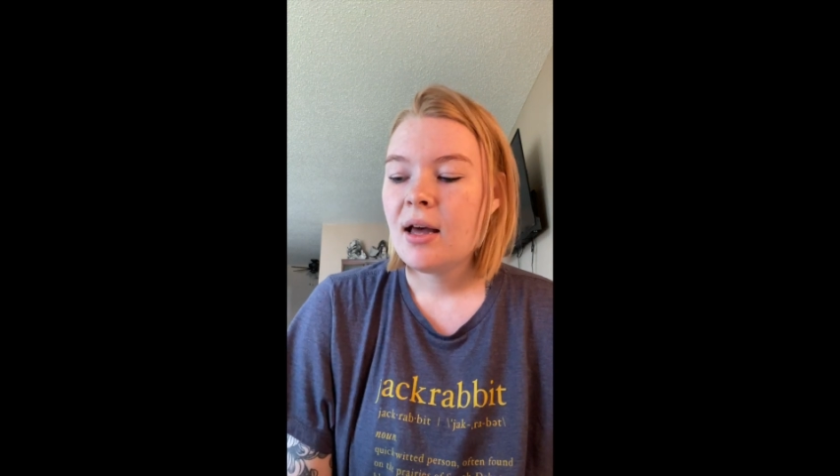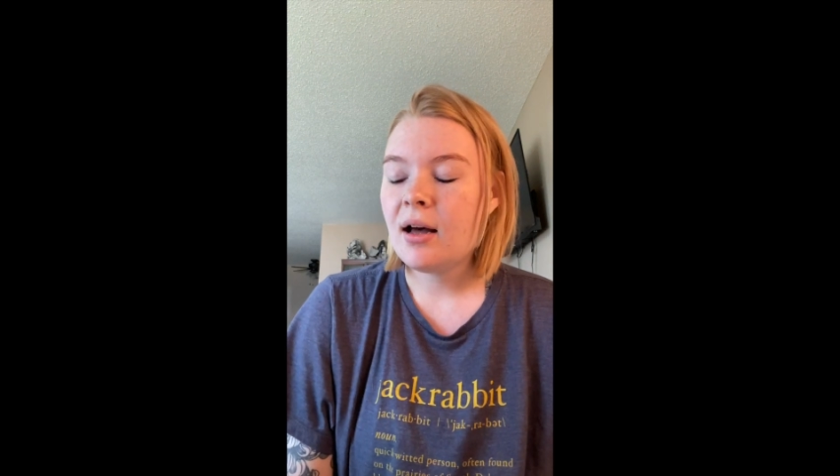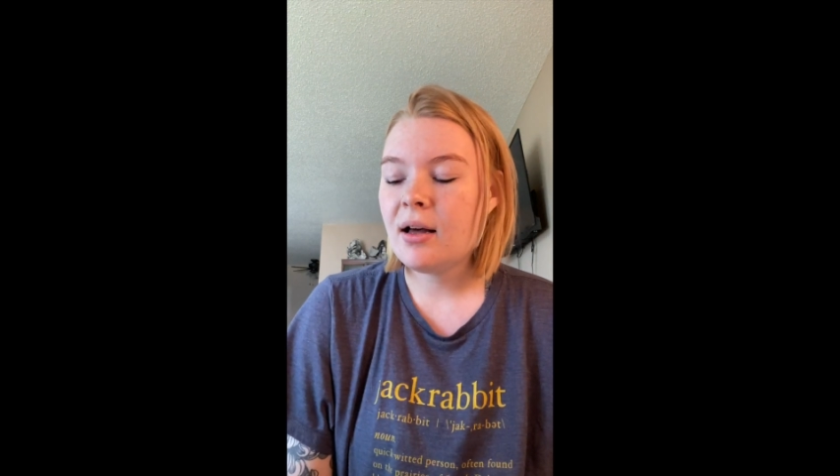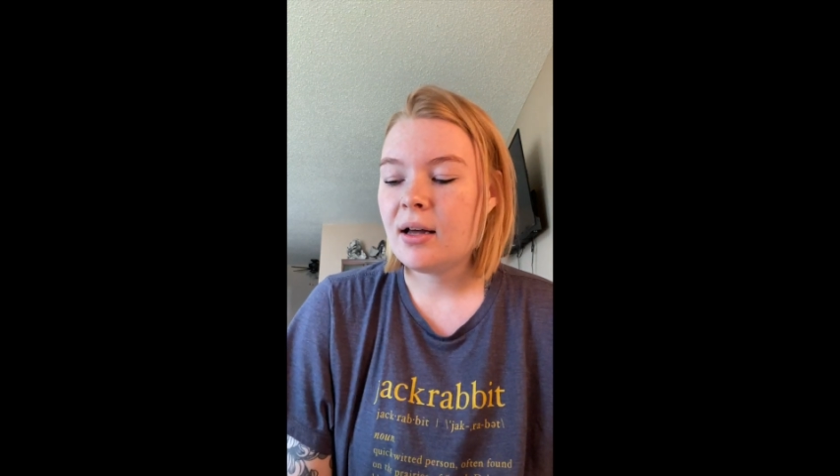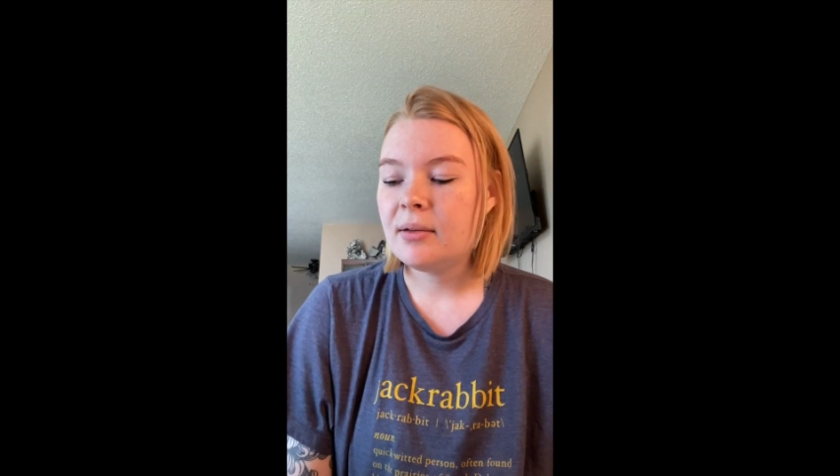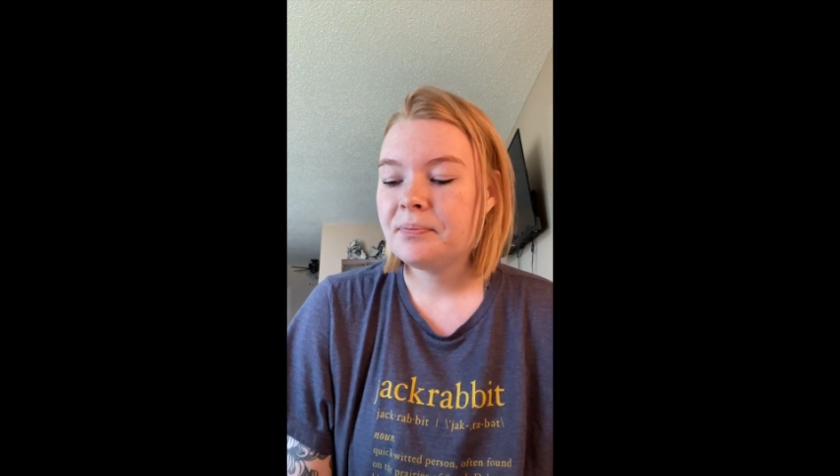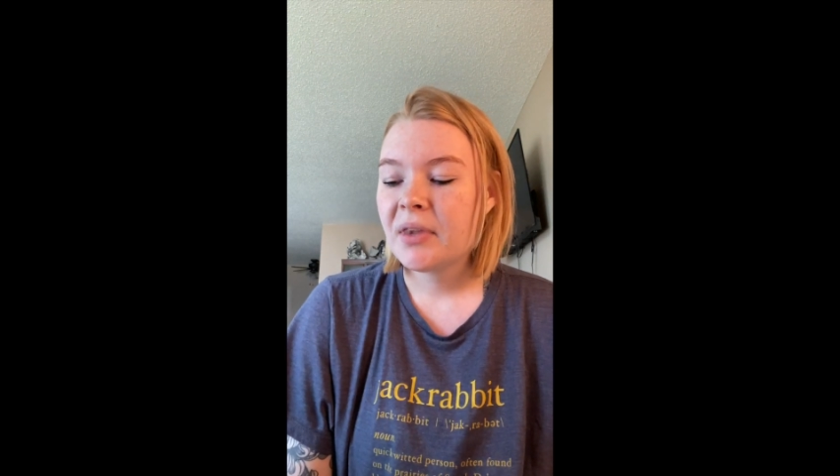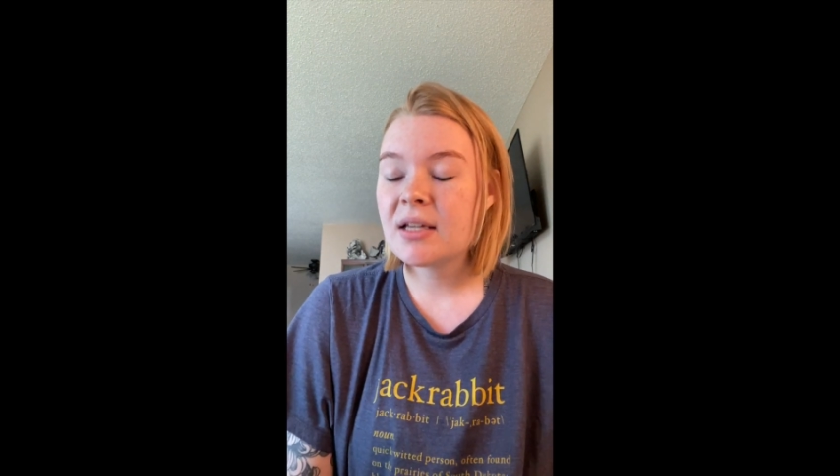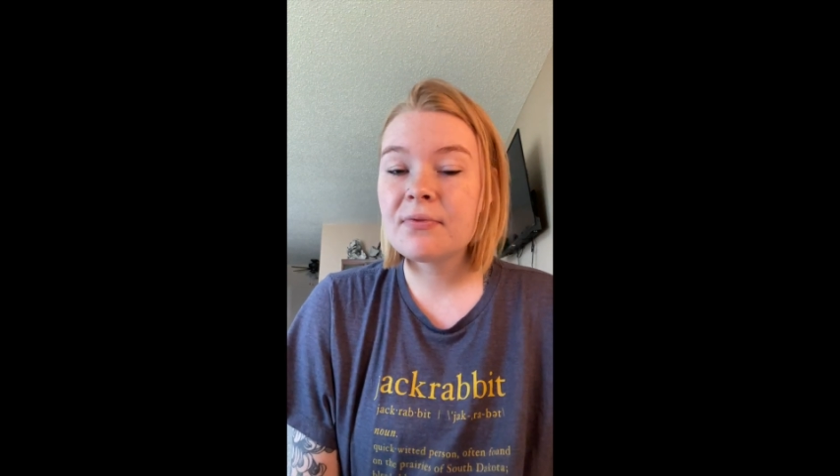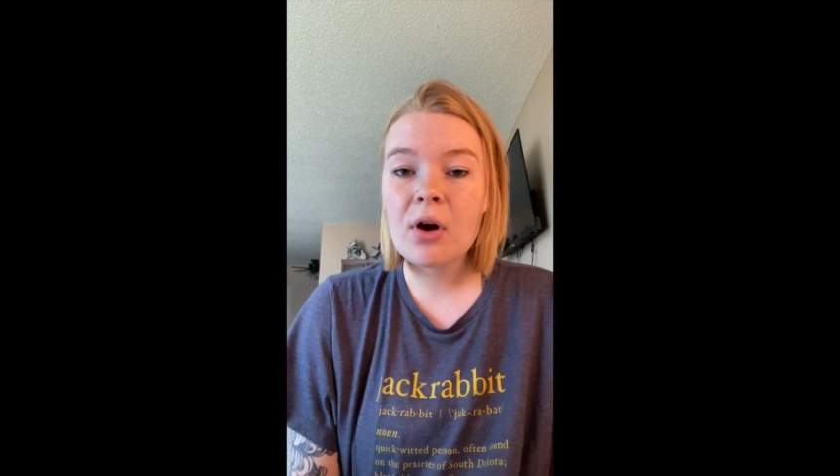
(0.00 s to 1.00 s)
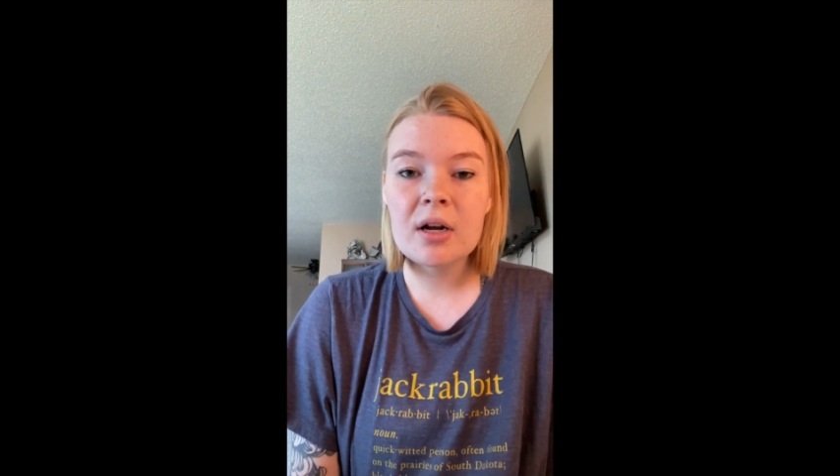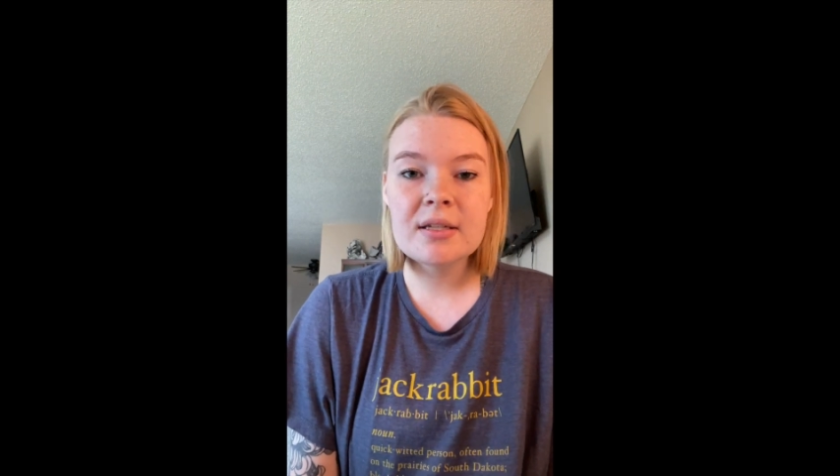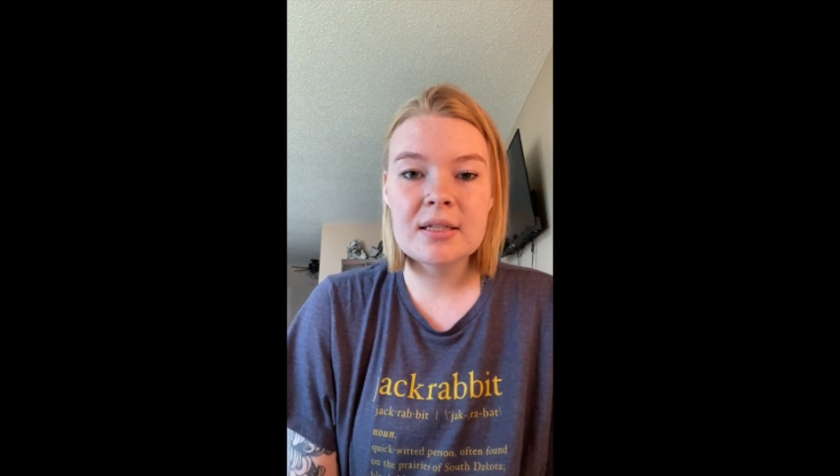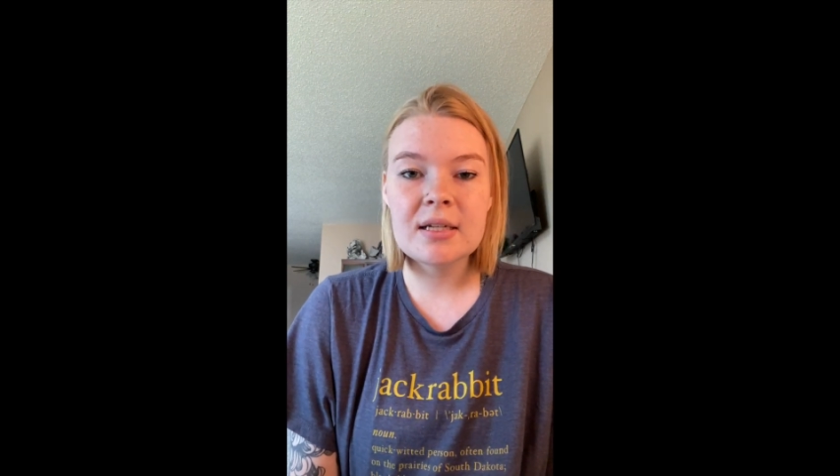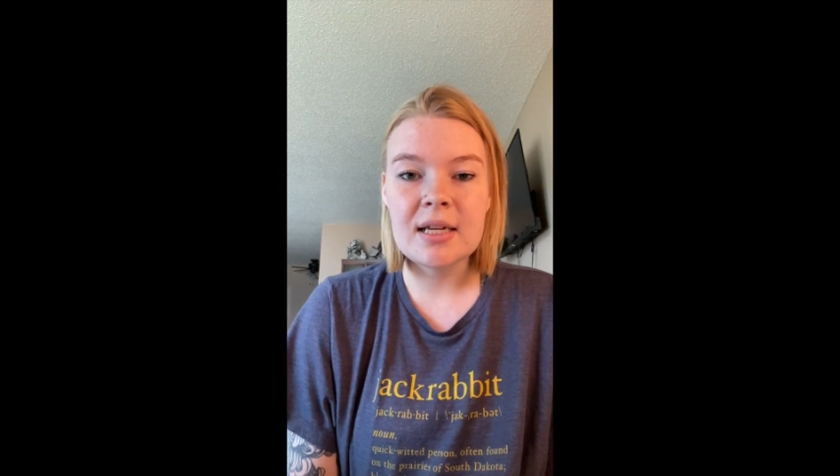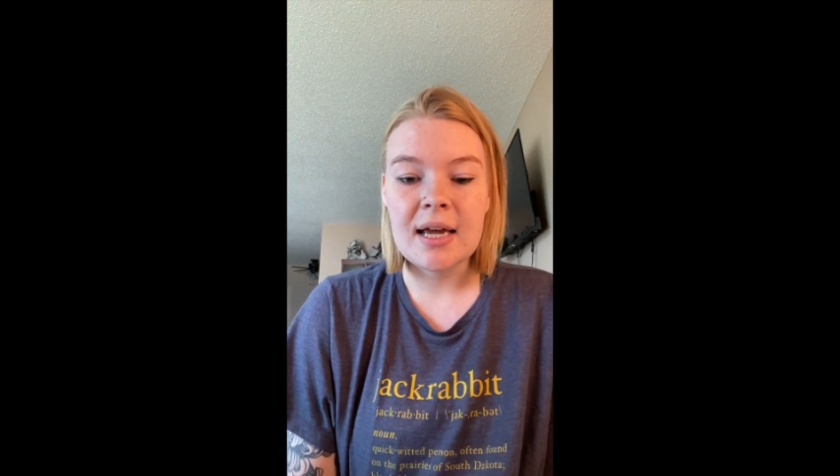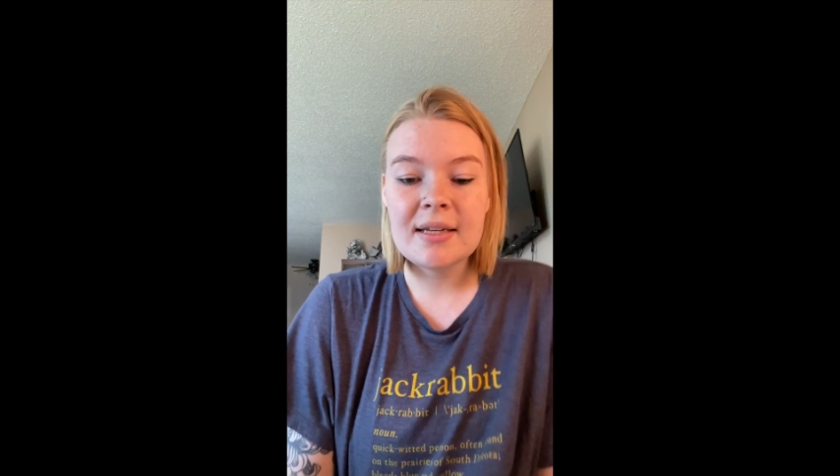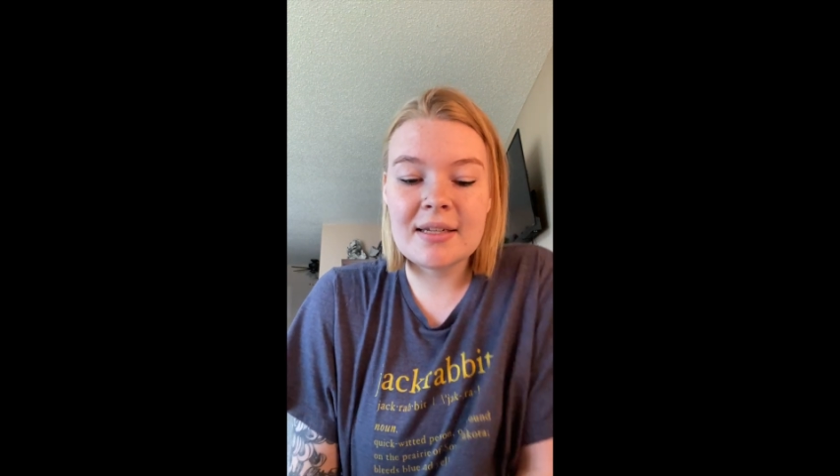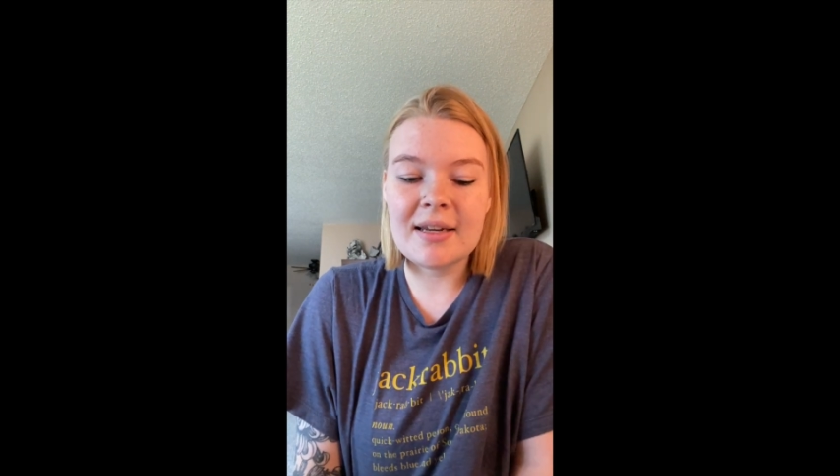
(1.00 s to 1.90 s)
As far as today